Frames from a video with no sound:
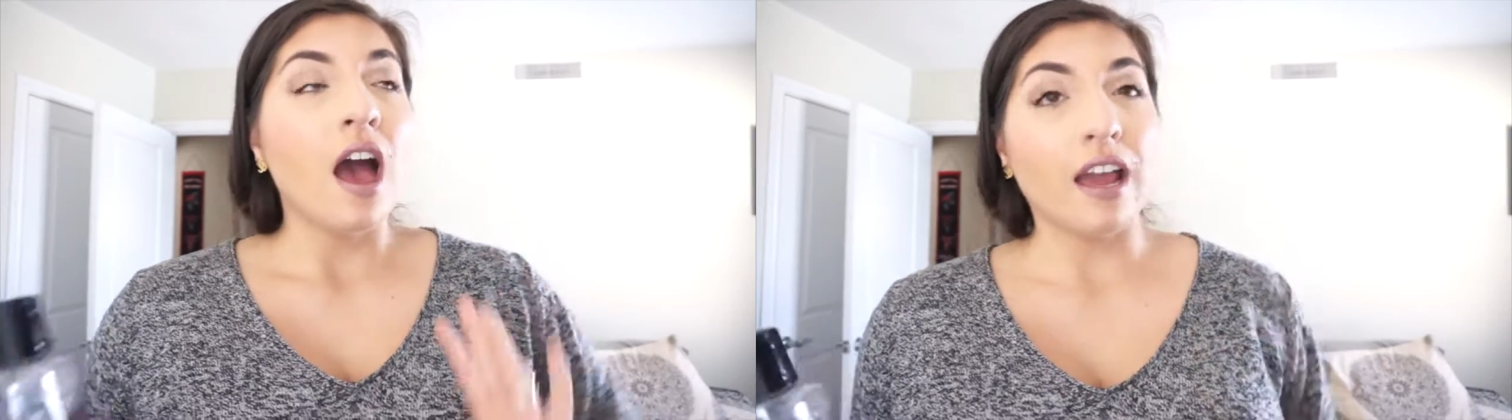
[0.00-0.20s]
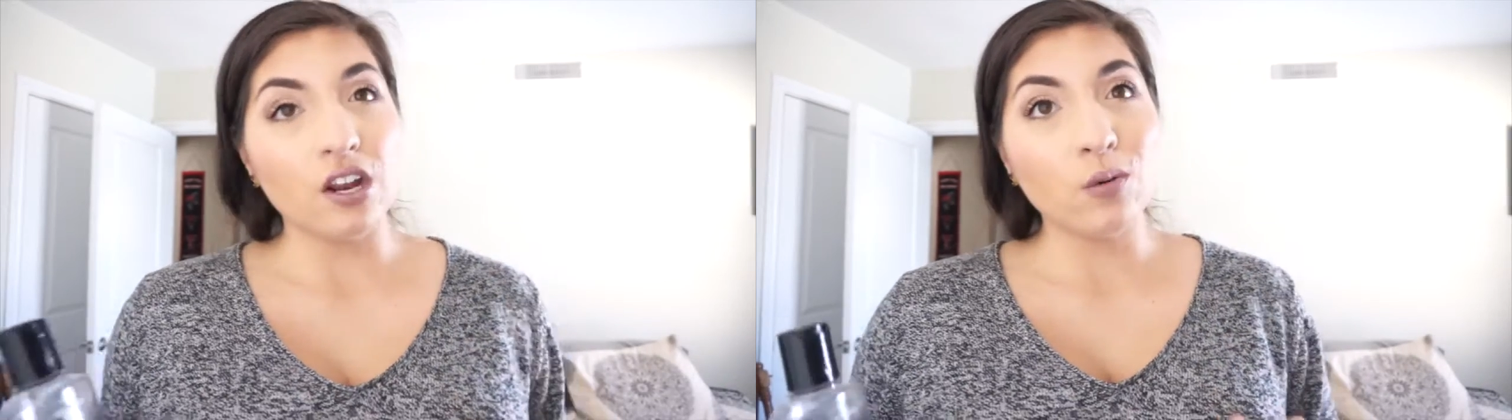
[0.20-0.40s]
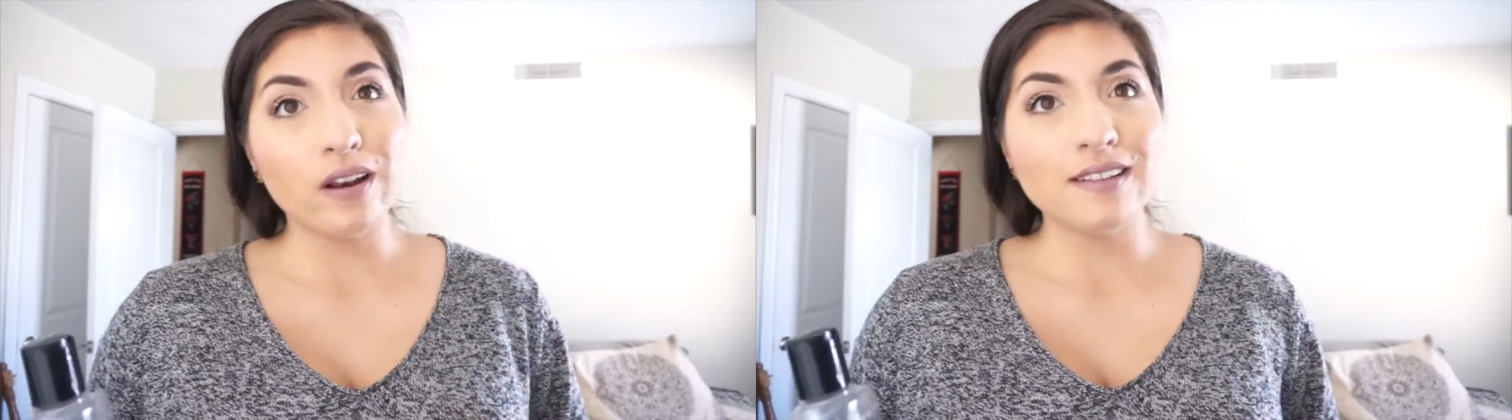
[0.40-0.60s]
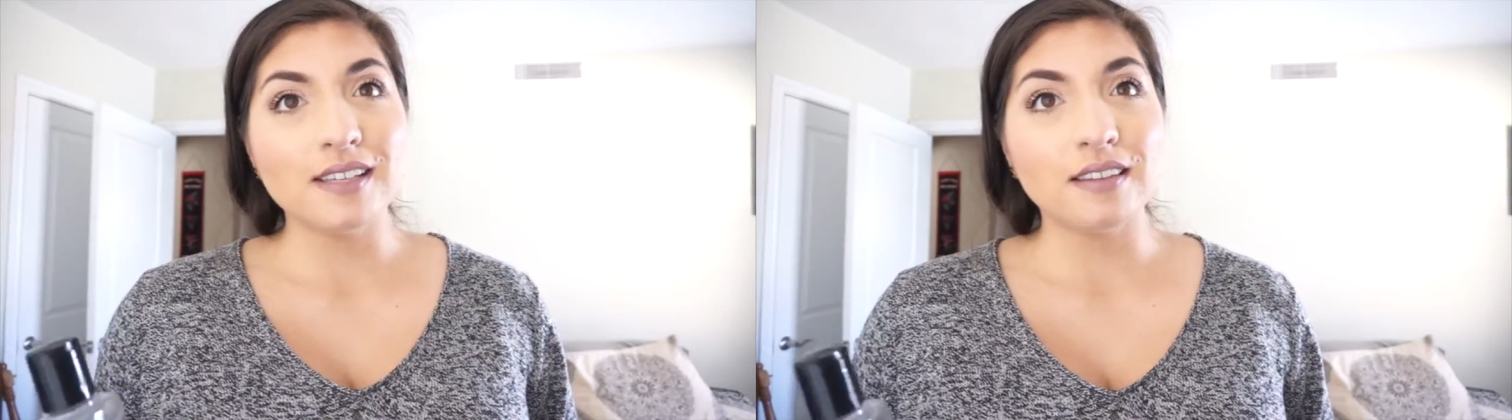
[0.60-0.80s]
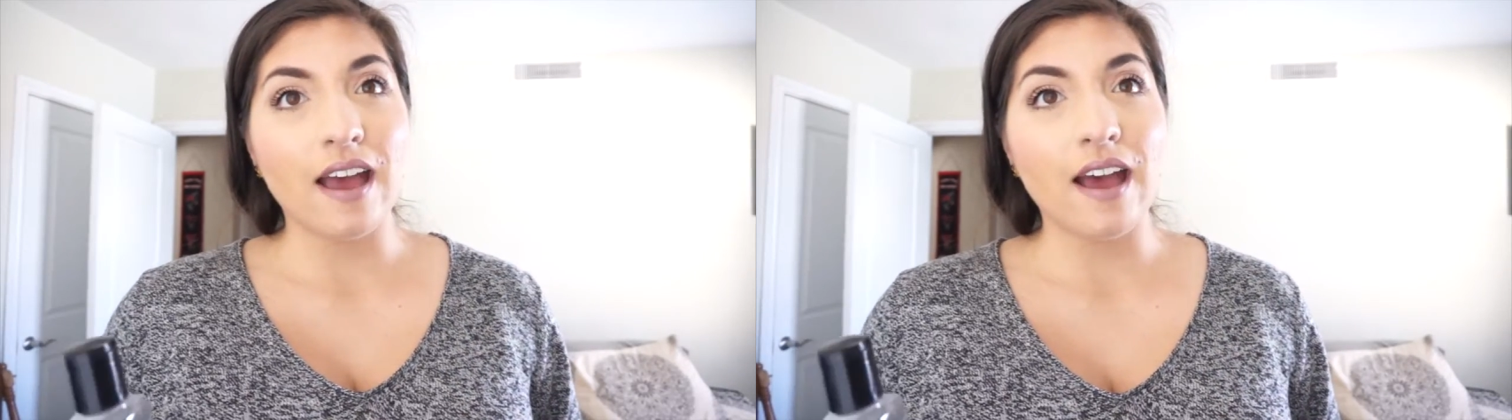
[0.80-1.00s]
I know when I
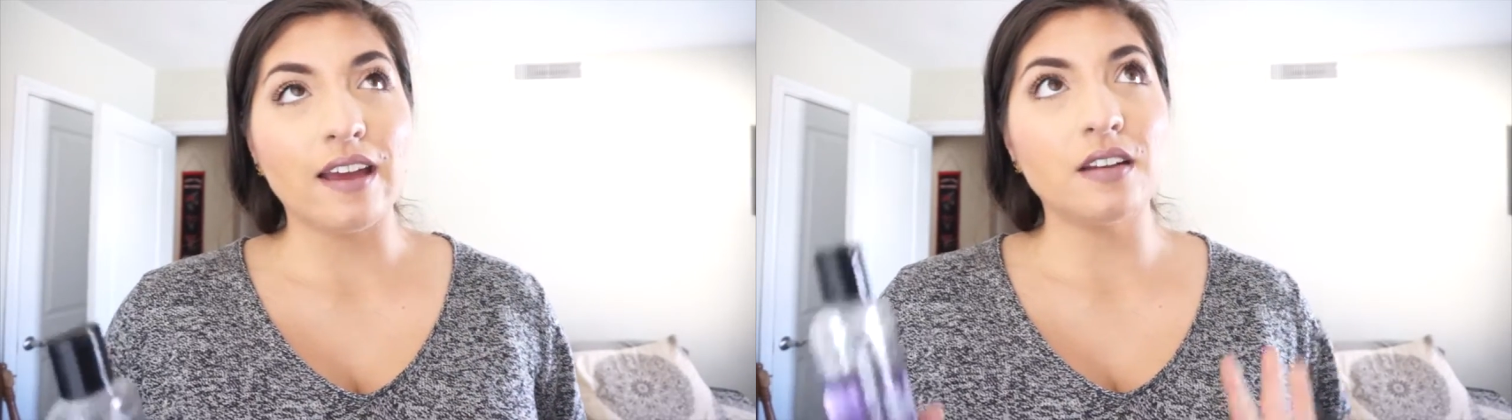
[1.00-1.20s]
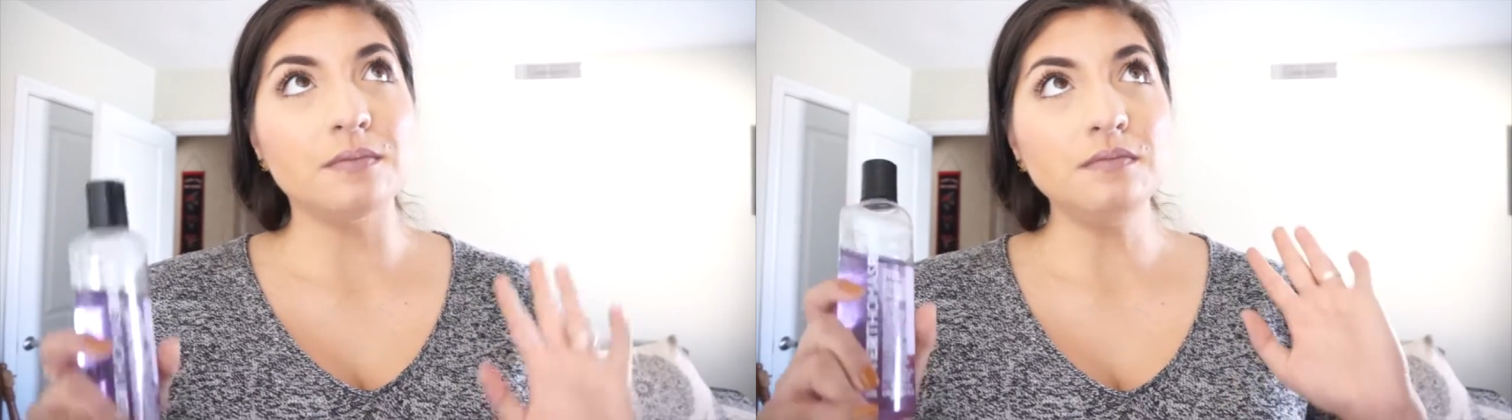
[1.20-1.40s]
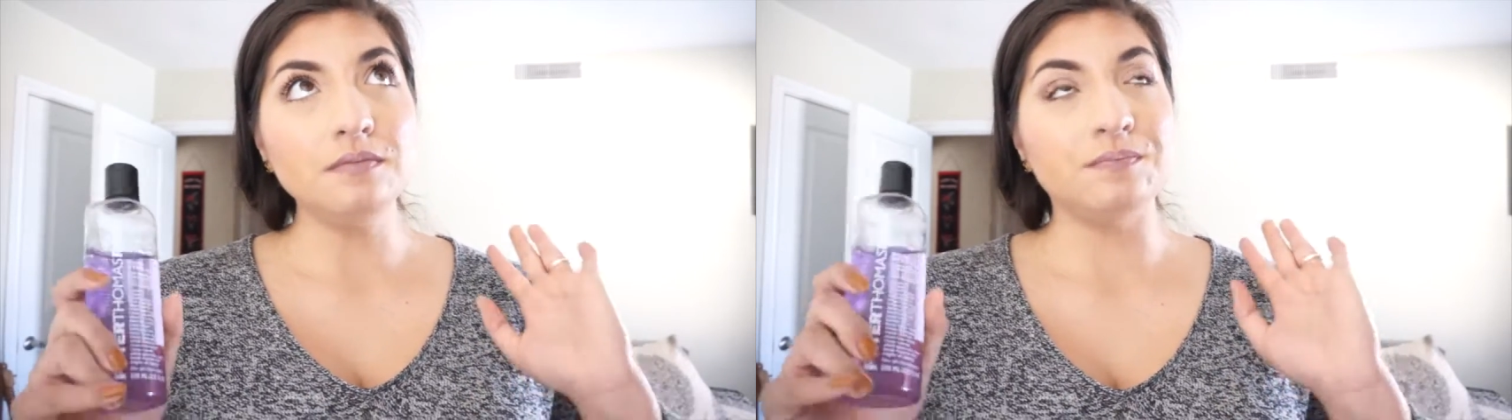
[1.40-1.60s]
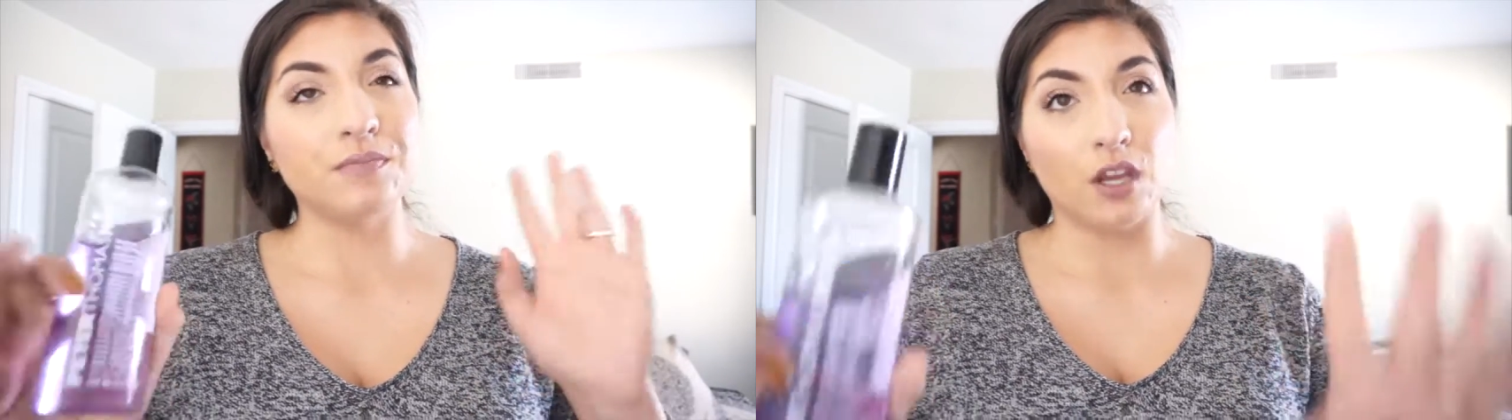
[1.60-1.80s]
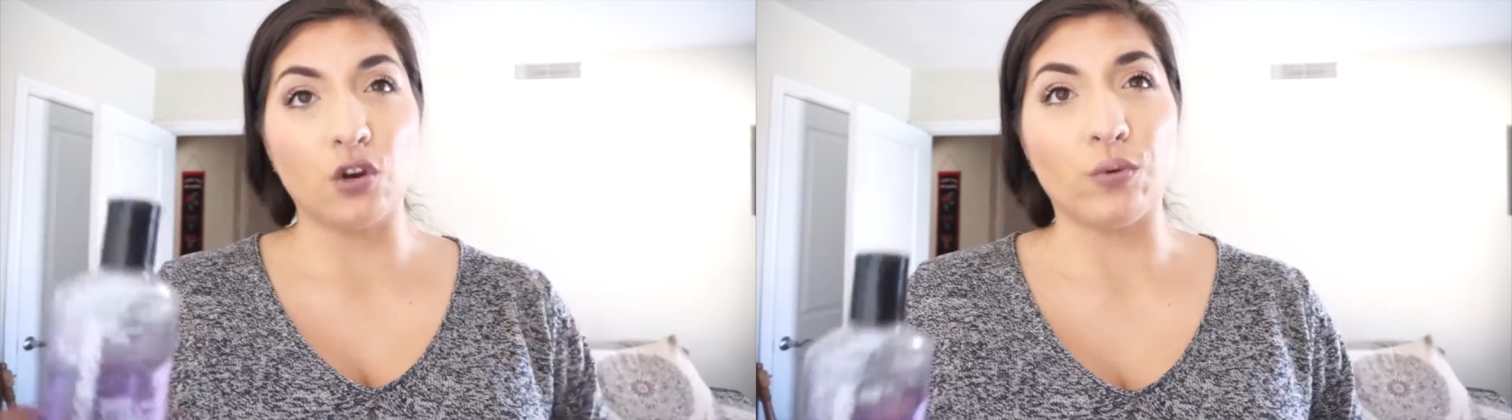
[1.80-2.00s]
said that
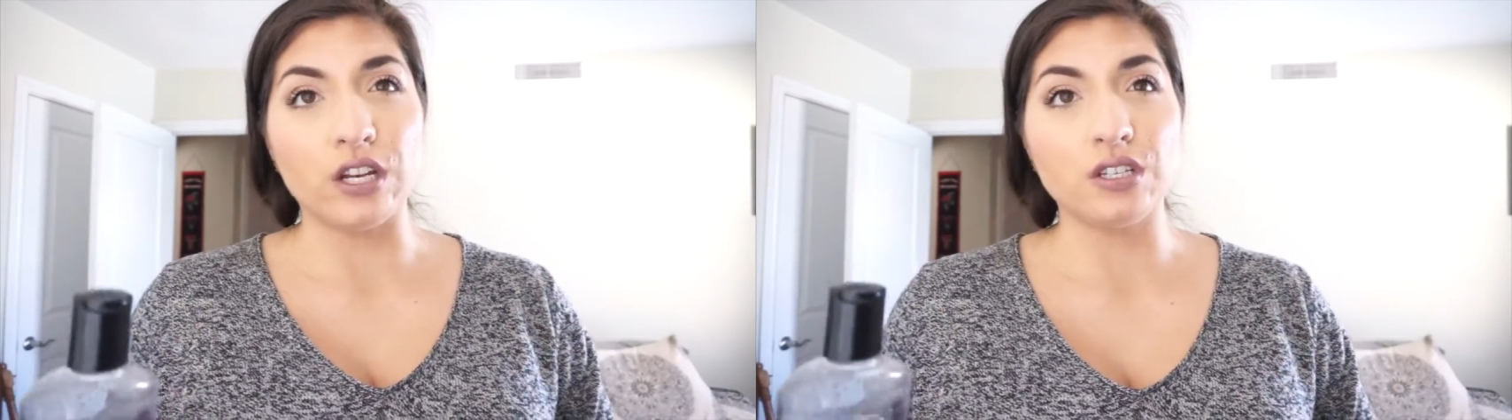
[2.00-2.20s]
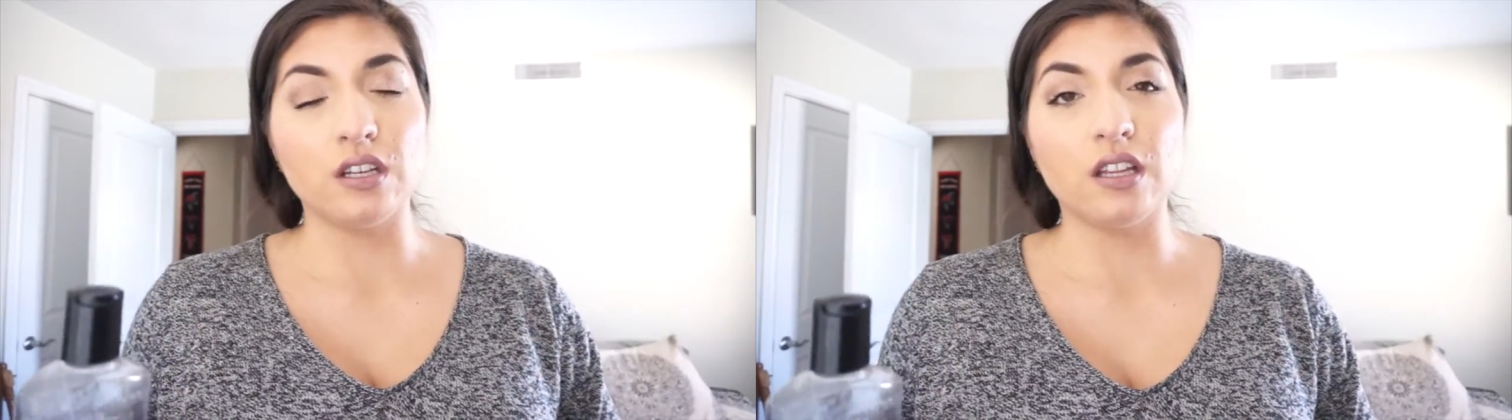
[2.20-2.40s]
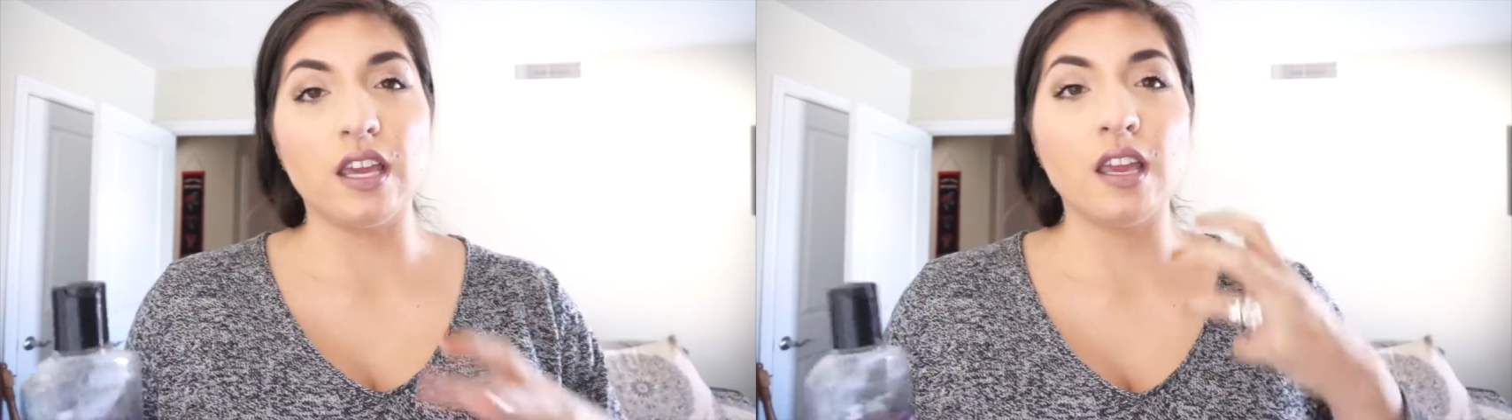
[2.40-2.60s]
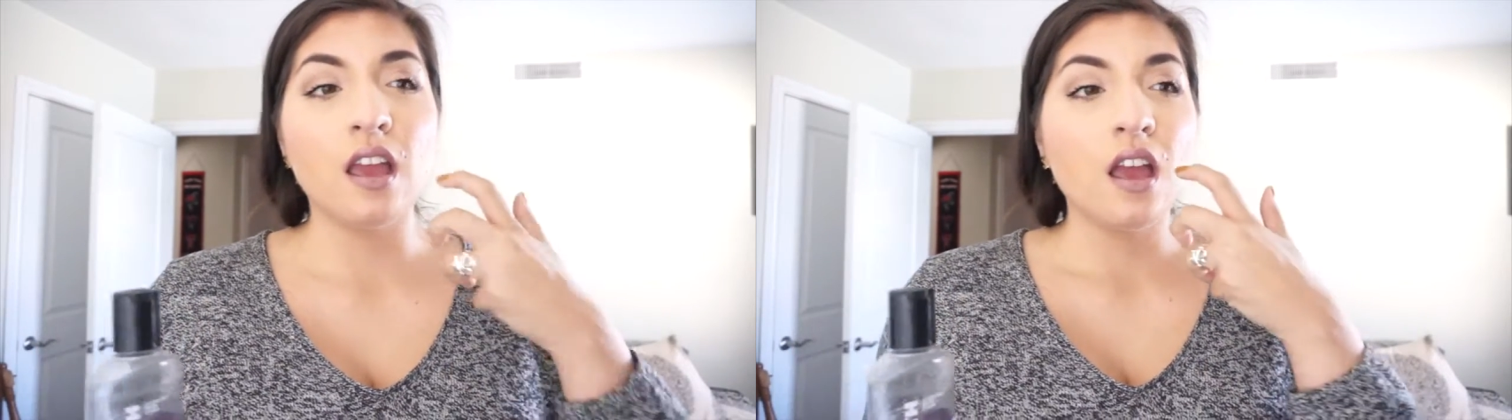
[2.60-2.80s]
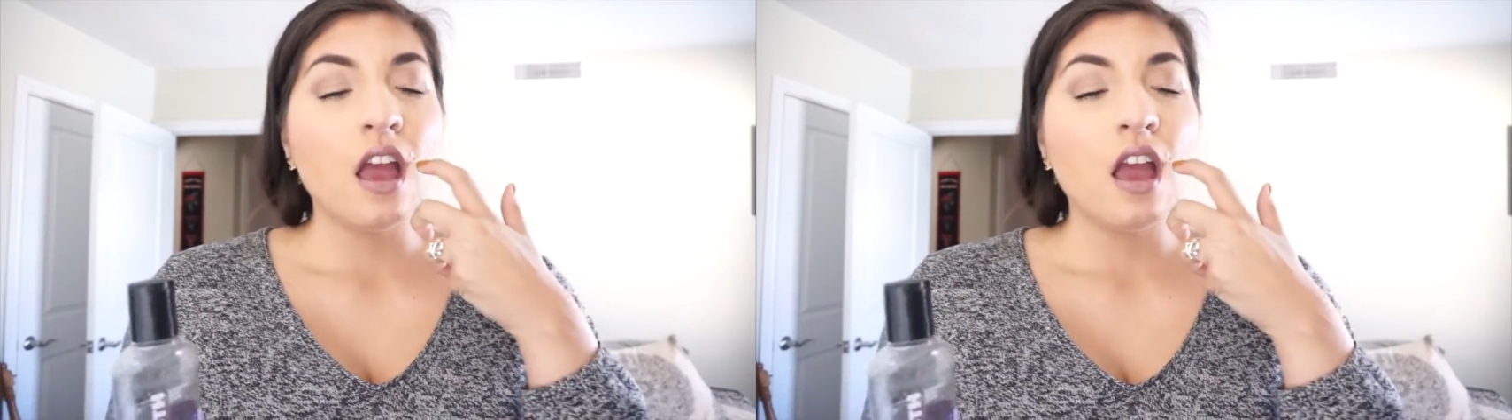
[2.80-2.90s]
originally.